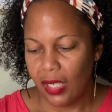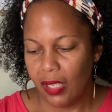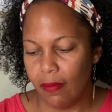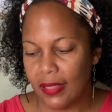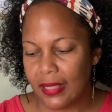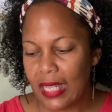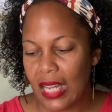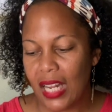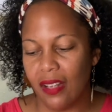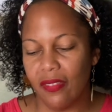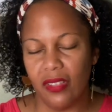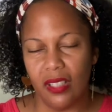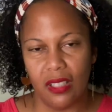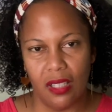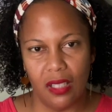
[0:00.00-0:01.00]
He was out of
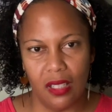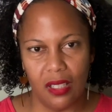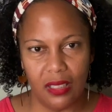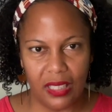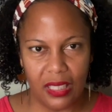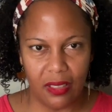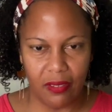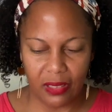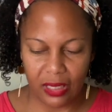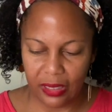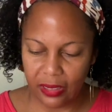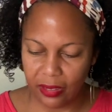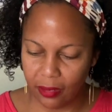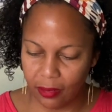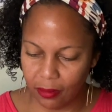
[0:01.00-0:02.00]
the car down the
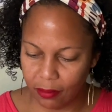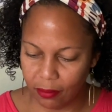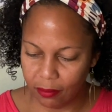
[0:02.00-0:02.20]
hill.